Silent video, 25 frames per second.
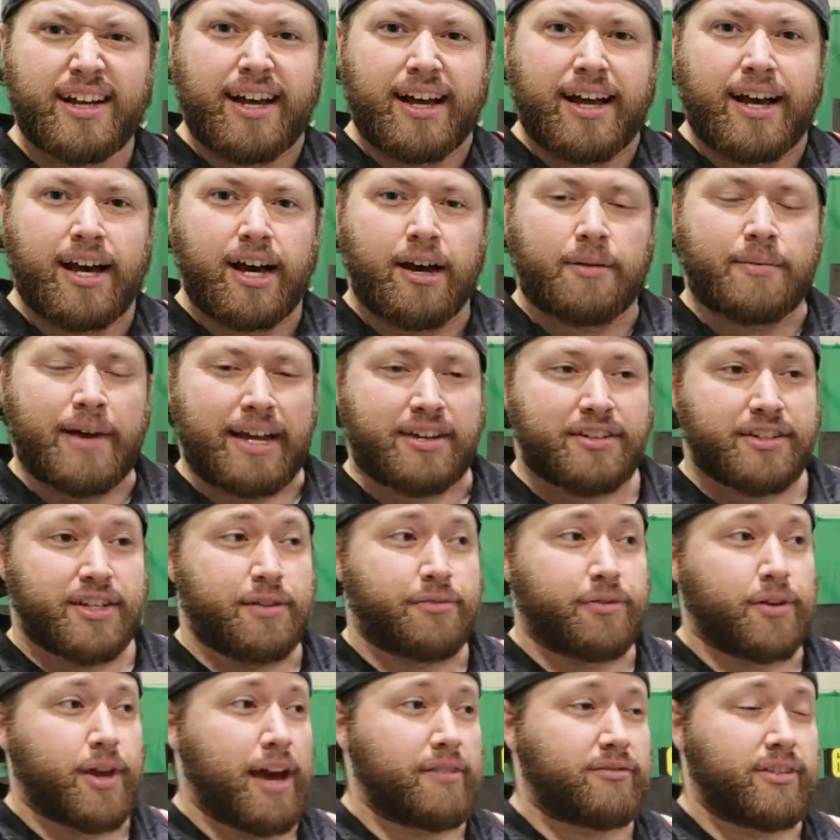Actually,
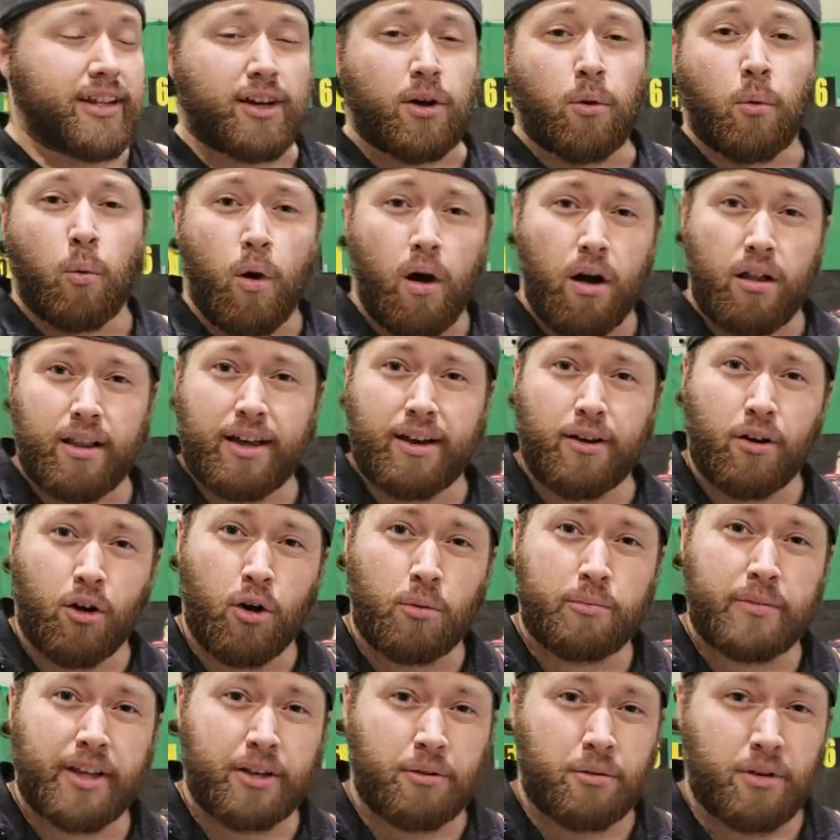if you have like a wall at
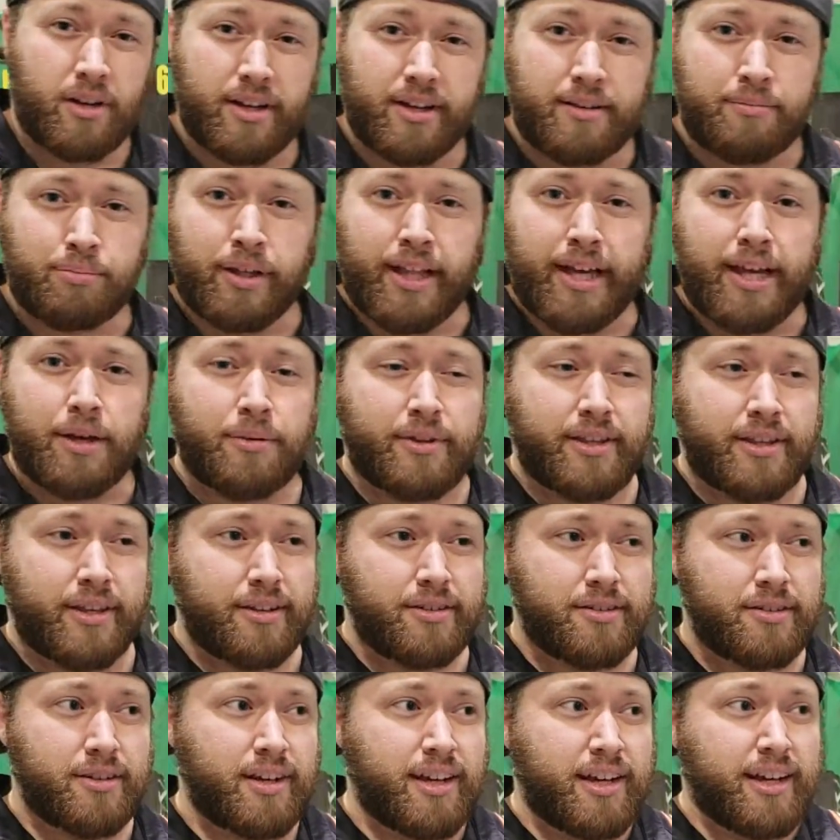home that you want to play with
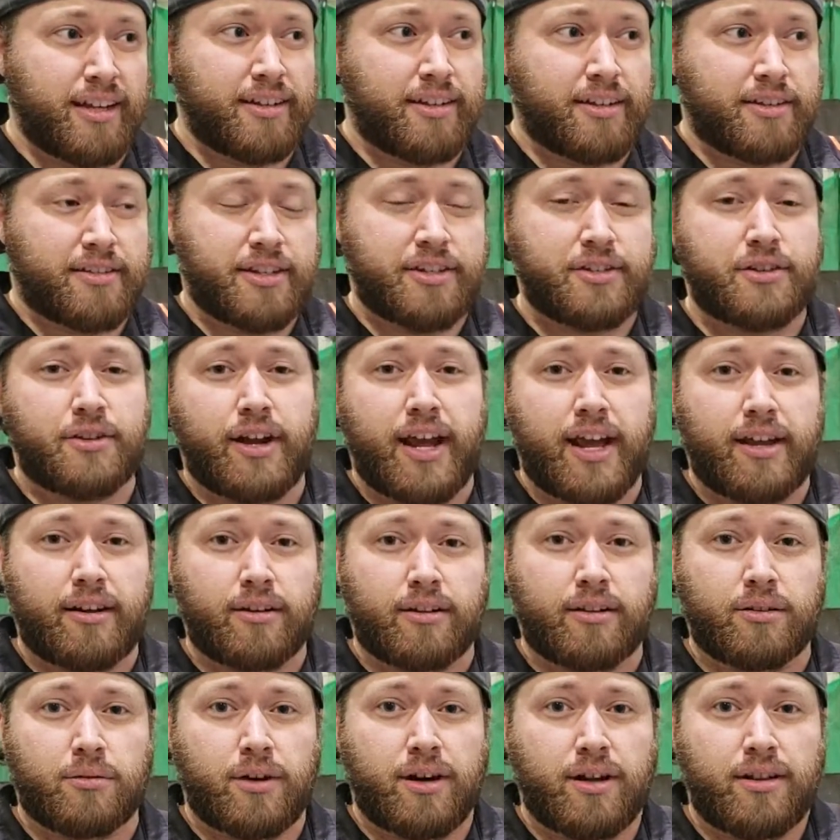this, just sit your hand
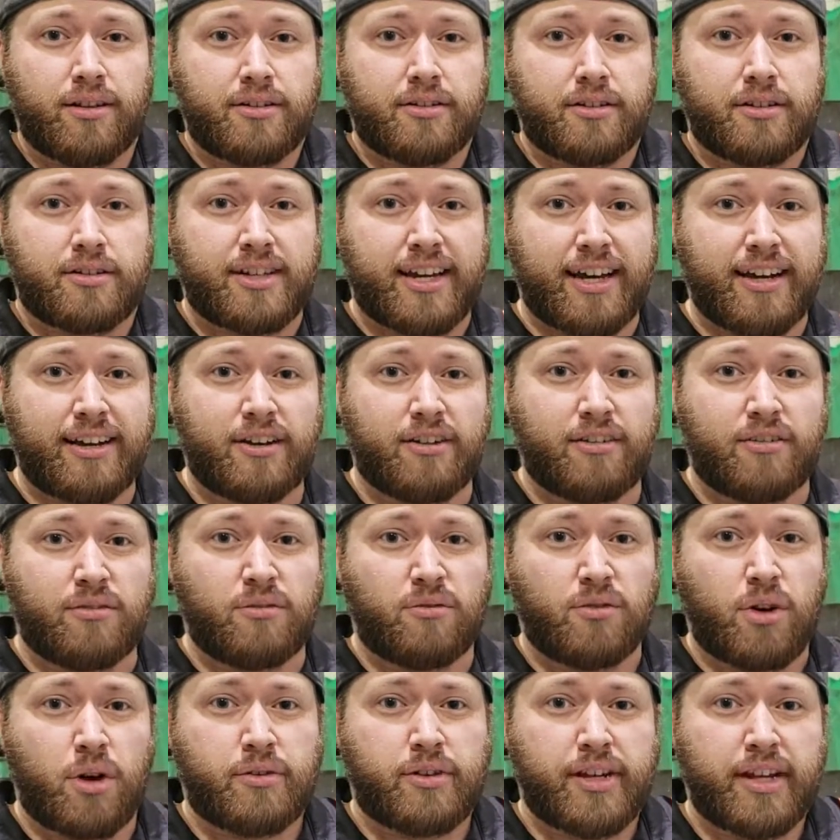on the wall and just kind
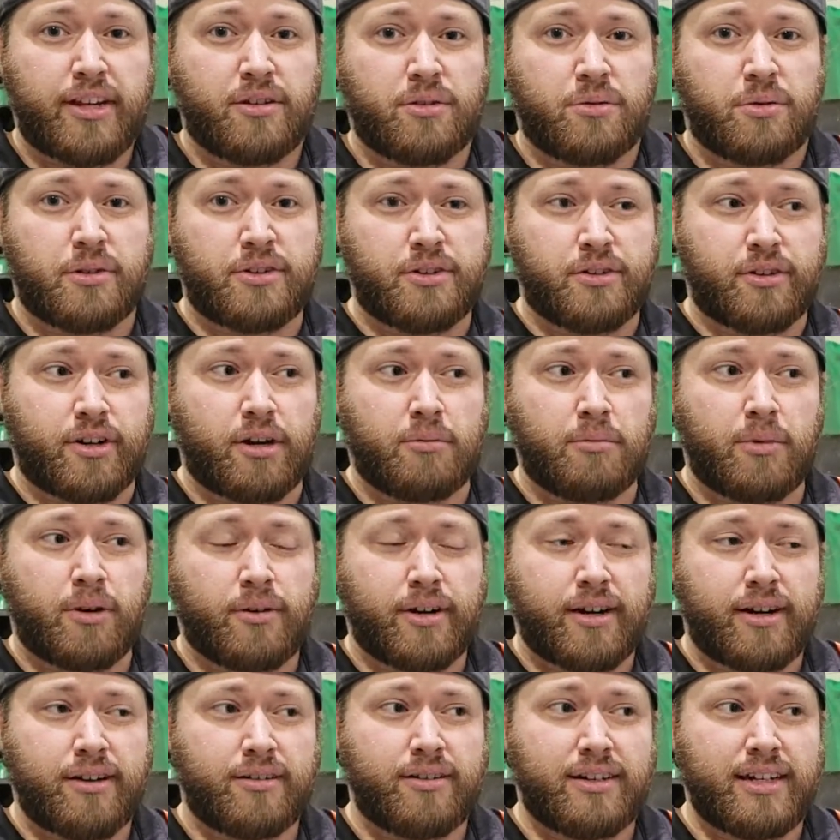of rotate and twist your elbow
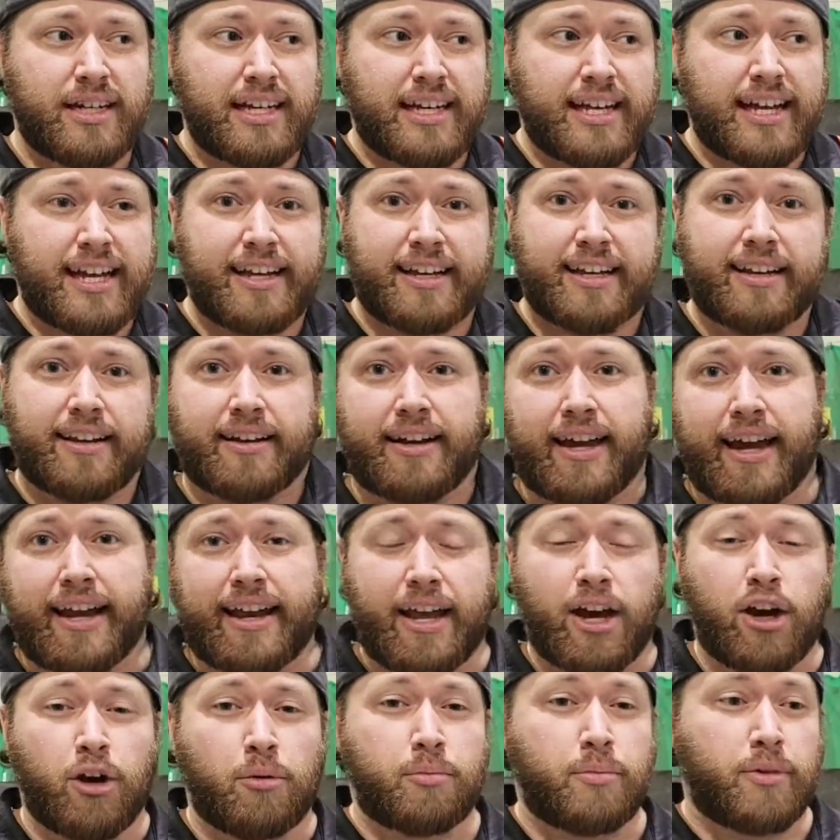out. It can kind
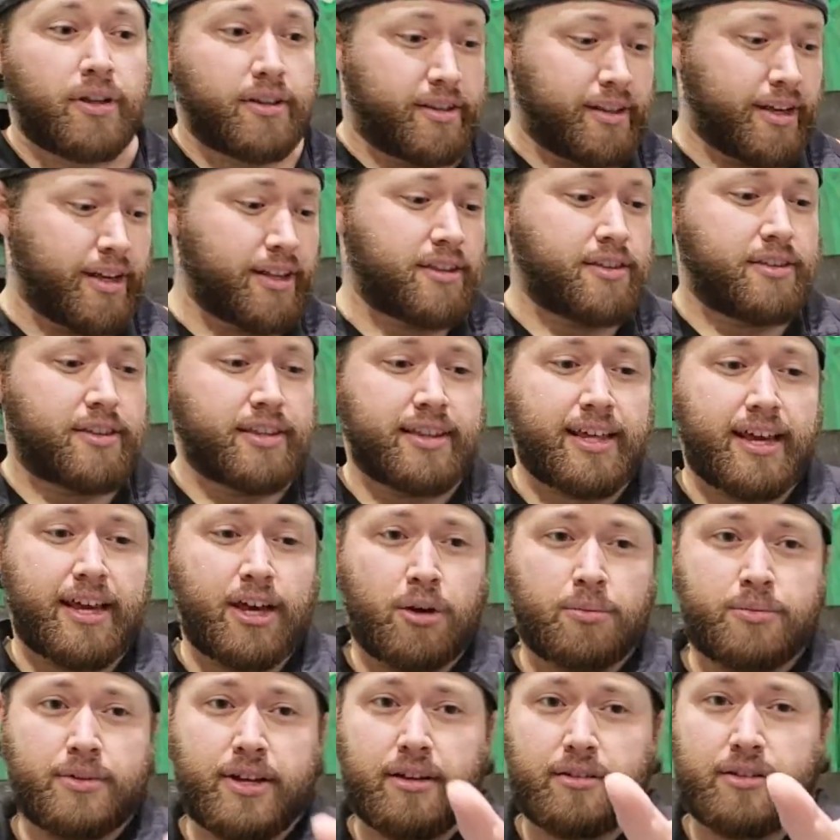of help. But the other thing that
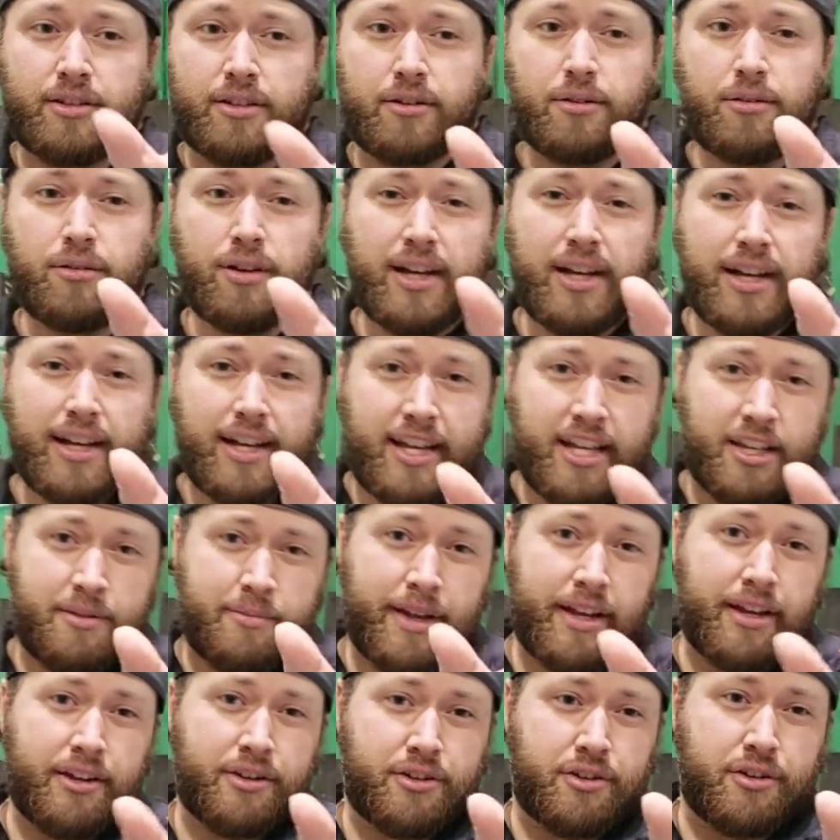helps out too is
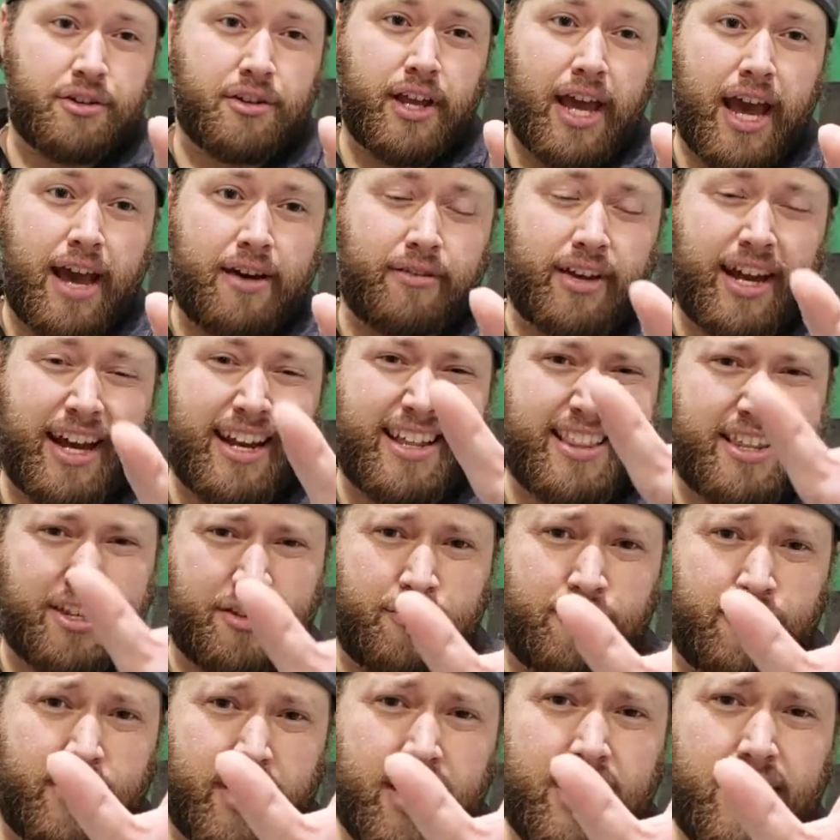making sure you have kind of this
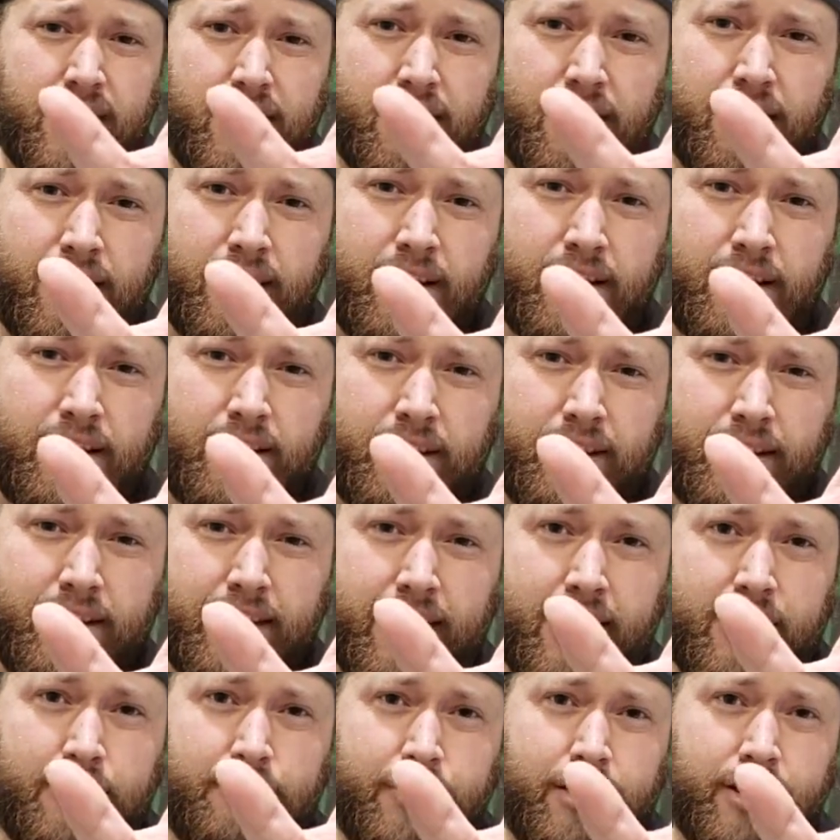V
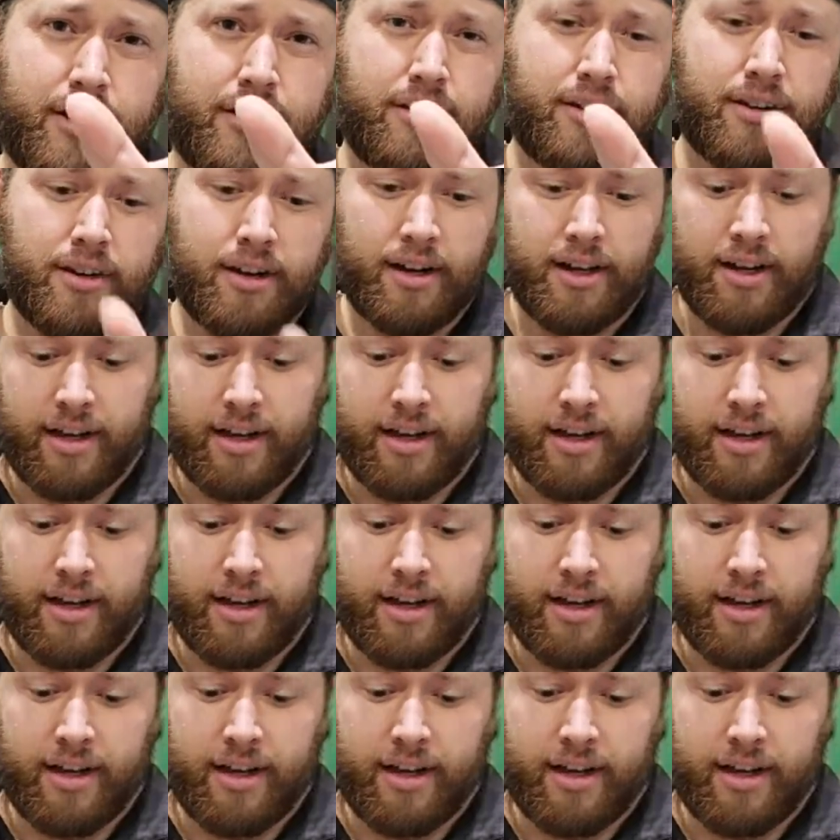kind of figure.